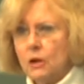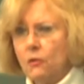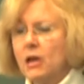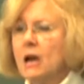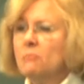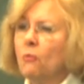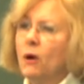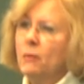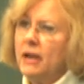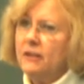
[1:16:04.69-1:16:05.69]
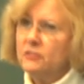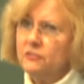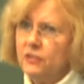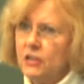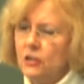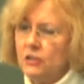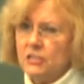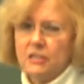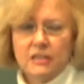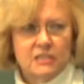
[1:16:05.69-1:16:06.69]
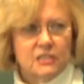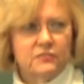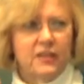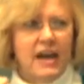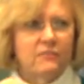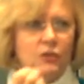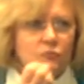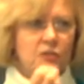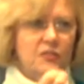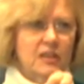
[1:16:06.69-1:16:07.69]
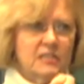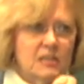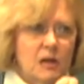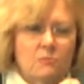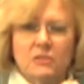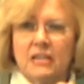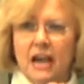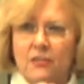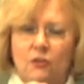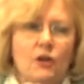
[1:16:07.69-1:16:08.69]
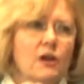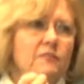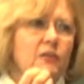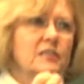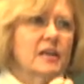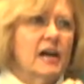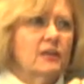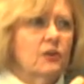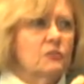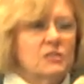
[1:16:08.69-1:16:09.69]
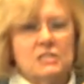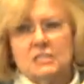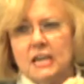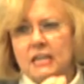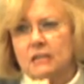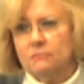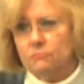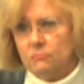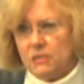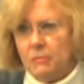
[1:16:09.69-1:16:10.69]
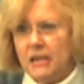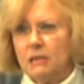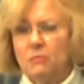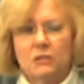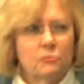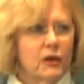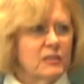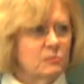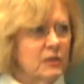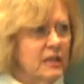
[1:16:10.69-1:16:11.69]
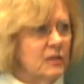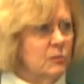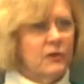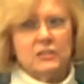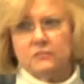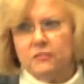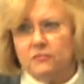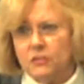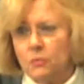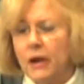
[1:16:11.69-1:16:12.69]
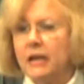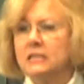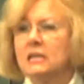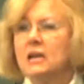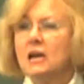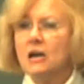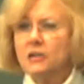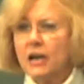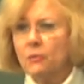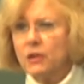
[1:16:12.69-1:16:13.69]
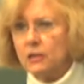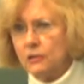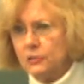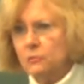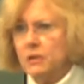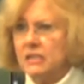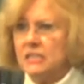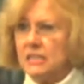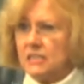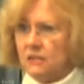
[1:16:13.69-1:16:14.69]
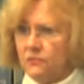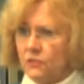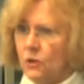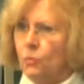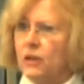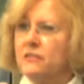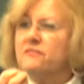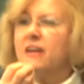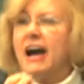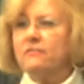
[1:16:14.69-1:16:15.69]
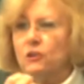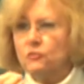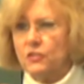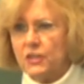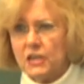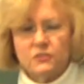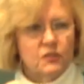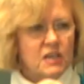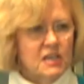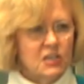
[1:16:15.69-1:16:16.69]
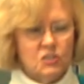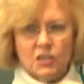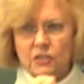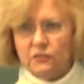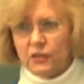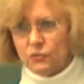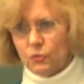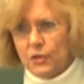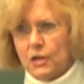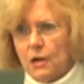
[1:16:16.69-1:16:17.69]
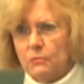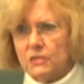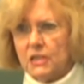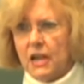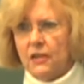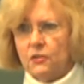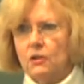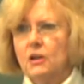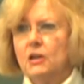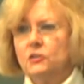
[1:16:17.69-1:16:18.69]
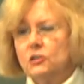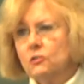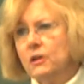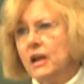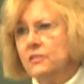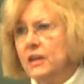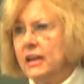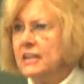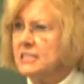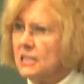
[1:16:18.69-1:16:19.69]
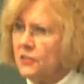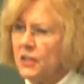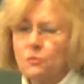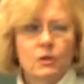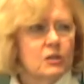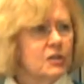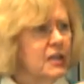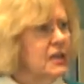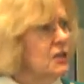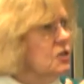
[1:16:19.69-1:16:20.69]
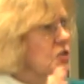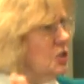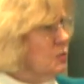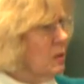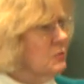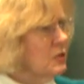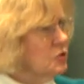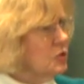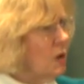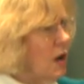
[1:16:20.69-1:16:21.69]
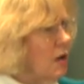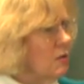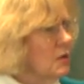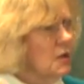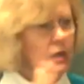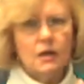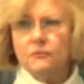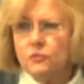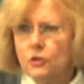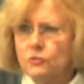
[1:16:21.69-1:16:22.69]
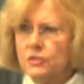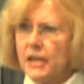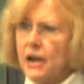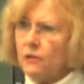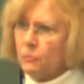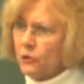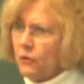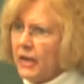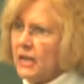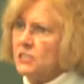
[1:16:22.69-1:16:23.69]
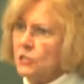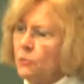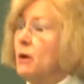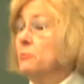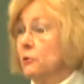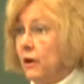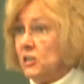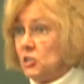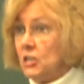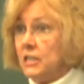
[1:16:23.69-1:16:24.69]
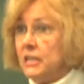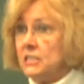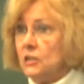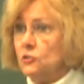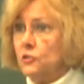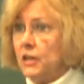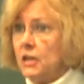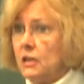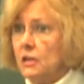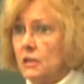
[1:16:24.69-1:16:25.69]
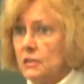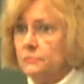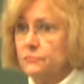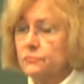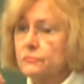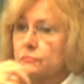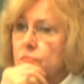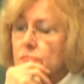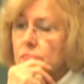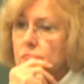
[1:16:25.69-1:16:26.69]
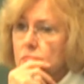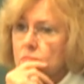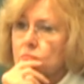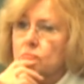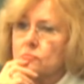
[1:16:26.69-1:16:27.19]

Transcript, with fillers: going. But what we have to figure into this is 500 things that come together for a diagnosis. It's like somebody can be depressed, but they're depressed 50 ways. Okay, we can also be addicted. You know, what are the 500 things for each individual that comes together to create that? And I still think we're looking at a continuum, don't you all, of use and how it progress. I uh, still a progression at least, don't you think? I think the issue, I don't want